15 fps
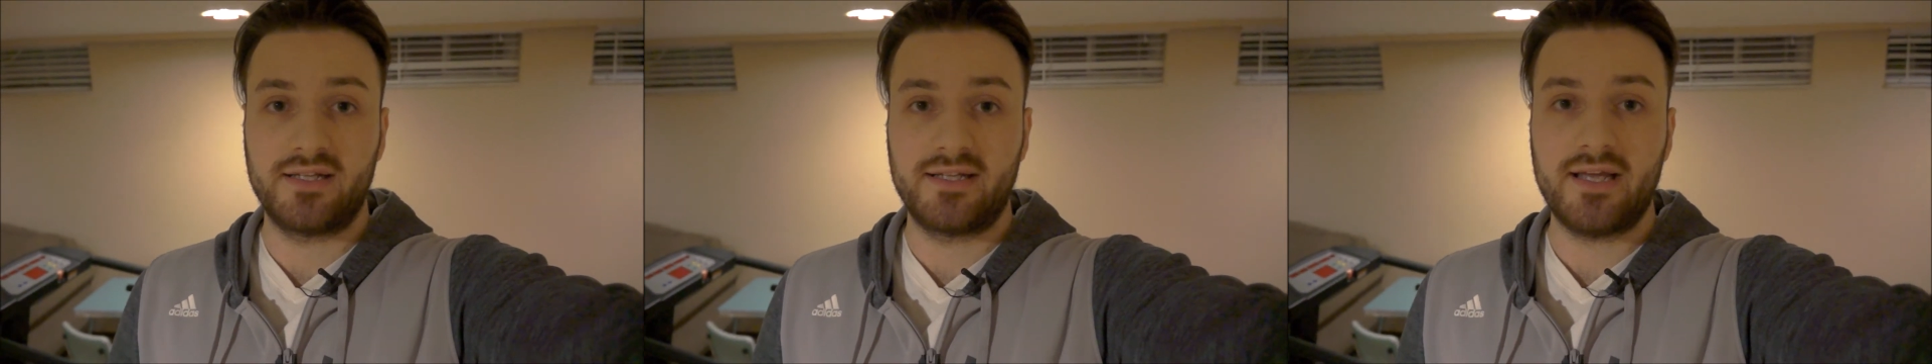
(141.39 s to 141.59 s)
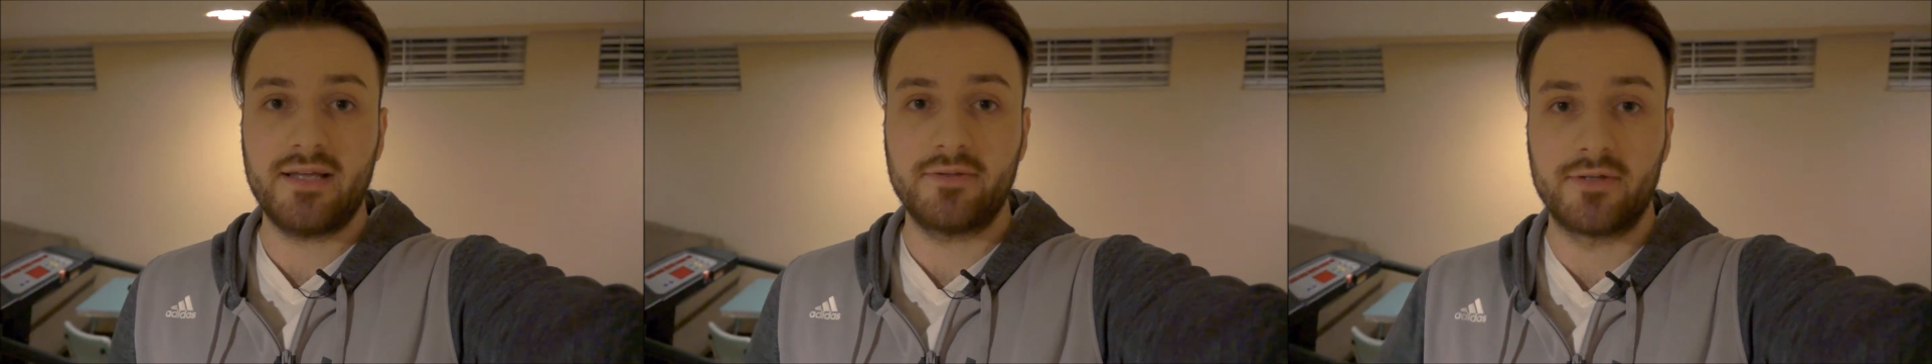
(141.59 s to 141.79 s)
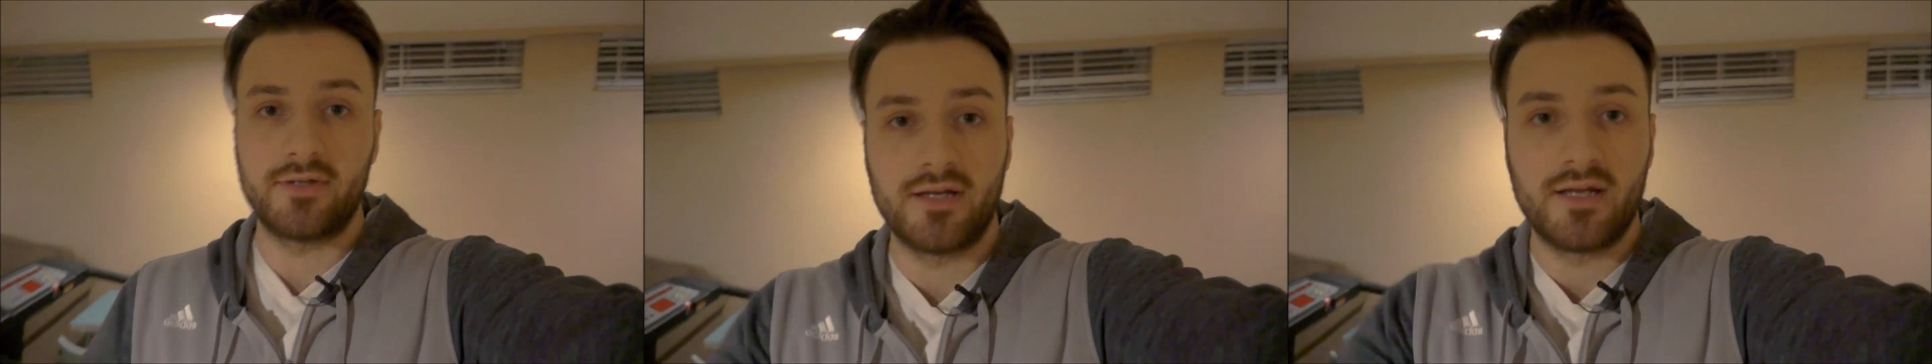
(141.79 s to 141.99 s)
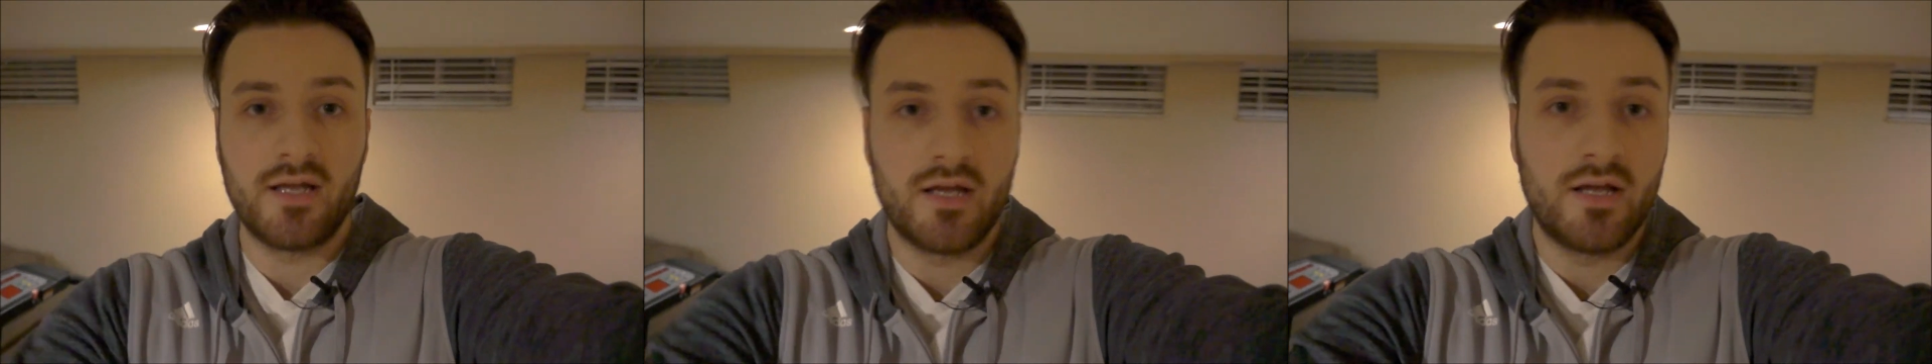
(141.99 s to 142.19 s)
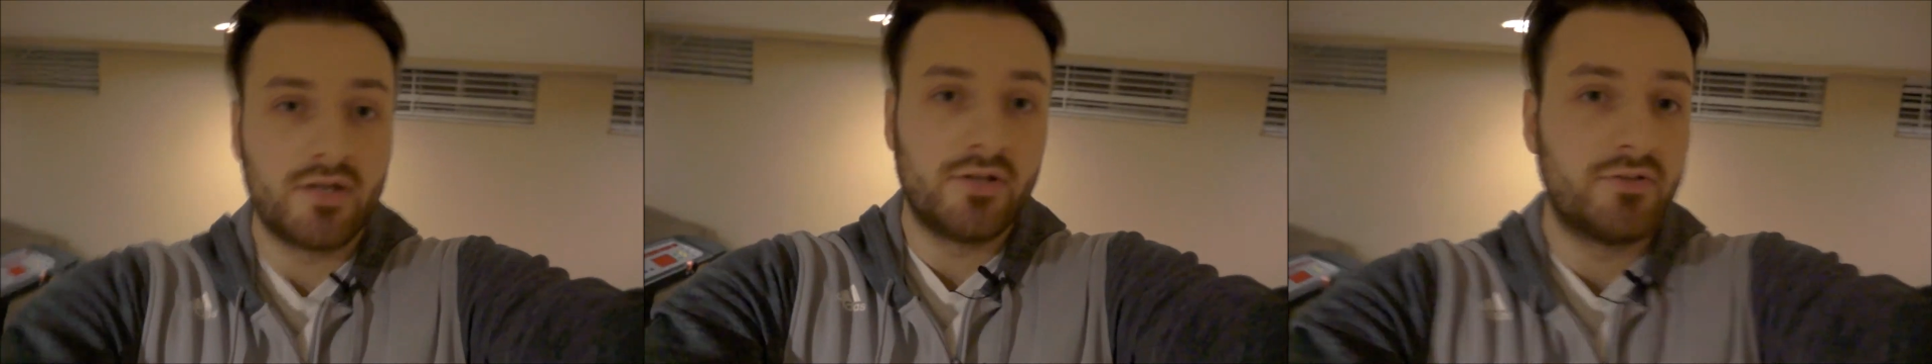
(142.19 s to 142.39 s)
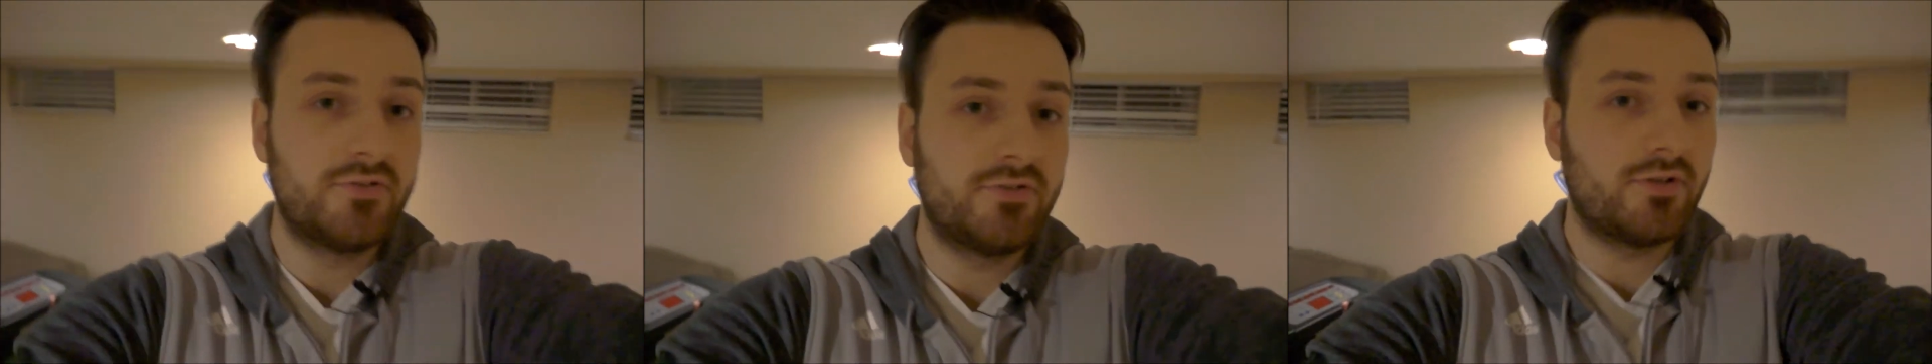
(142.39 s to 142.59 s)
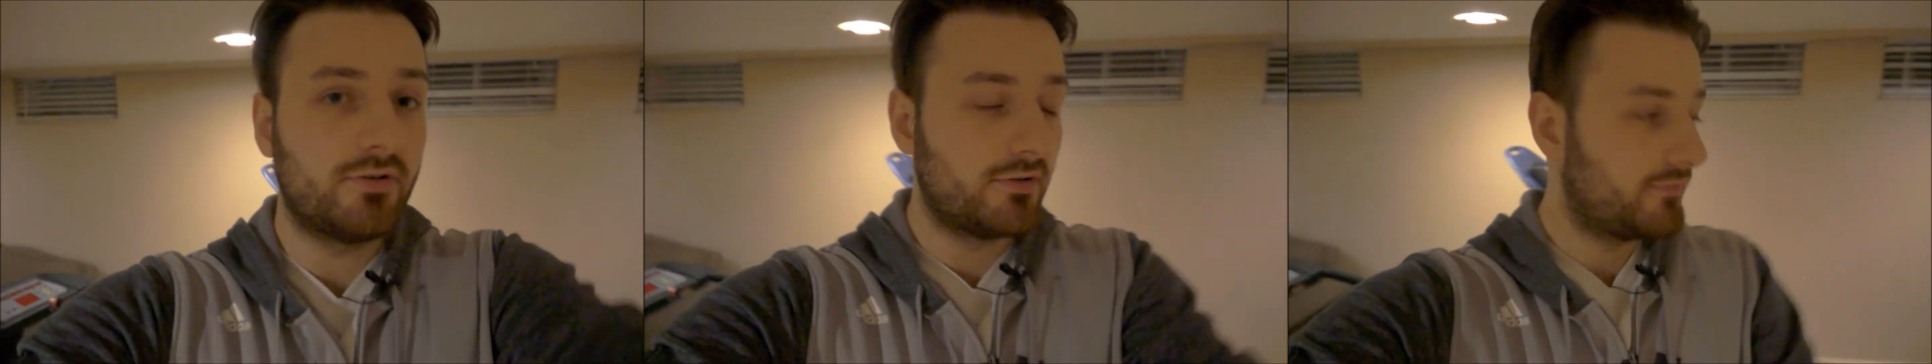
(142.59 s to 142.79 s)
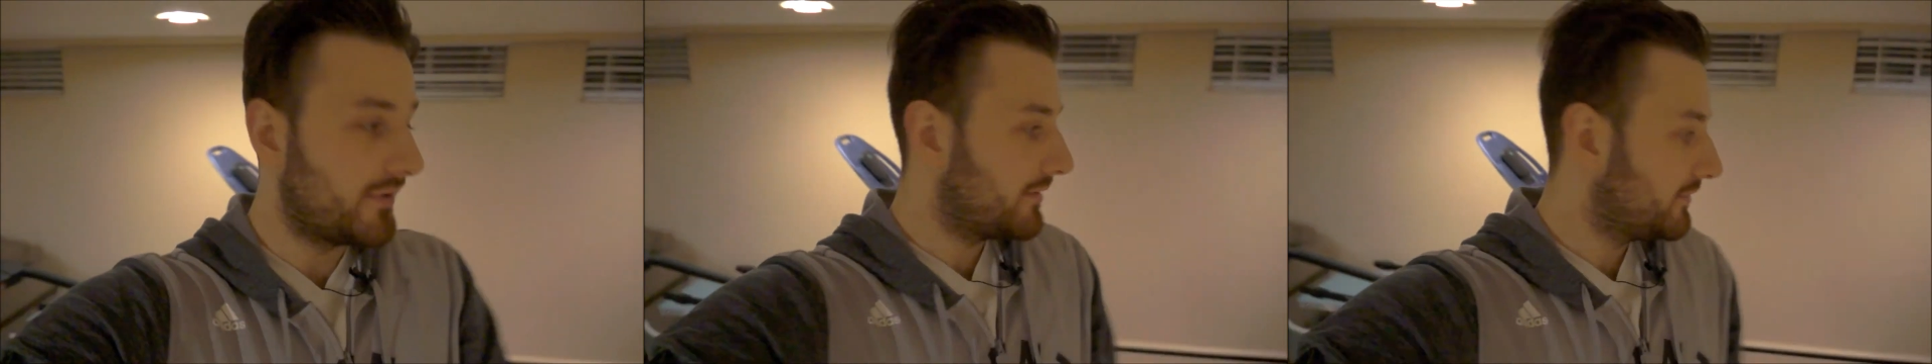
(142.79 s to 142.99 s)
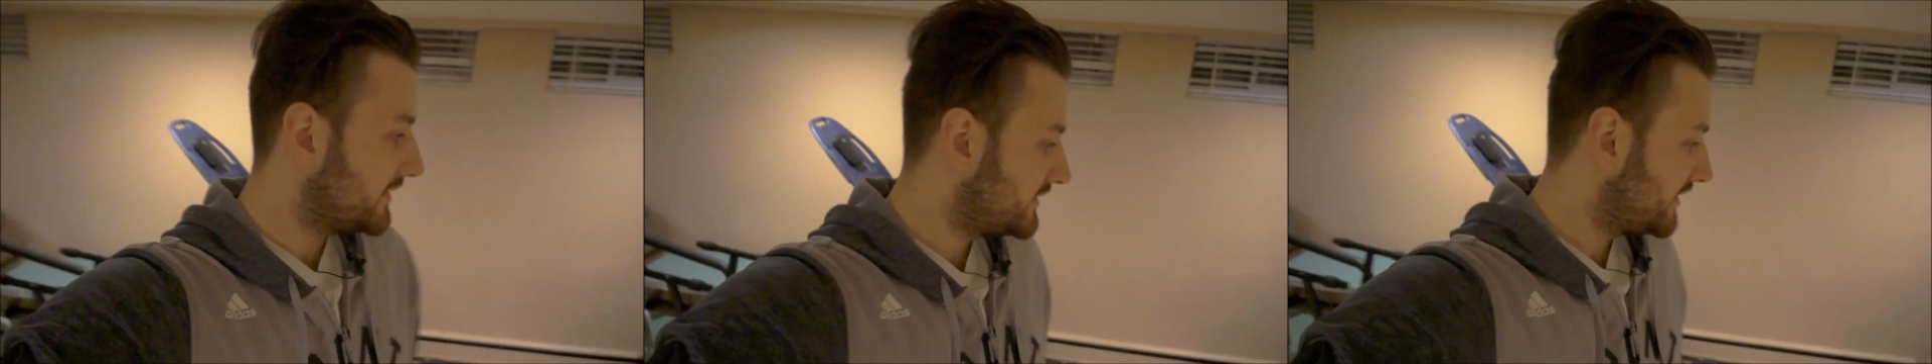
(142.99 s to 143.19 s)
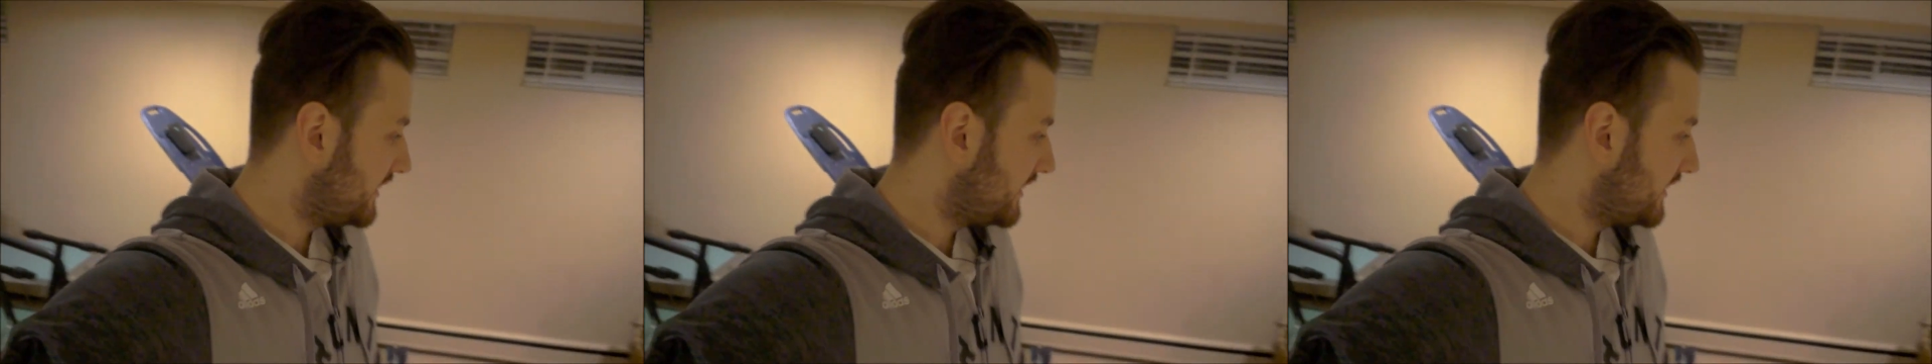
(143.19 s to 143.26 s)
together. So if I were to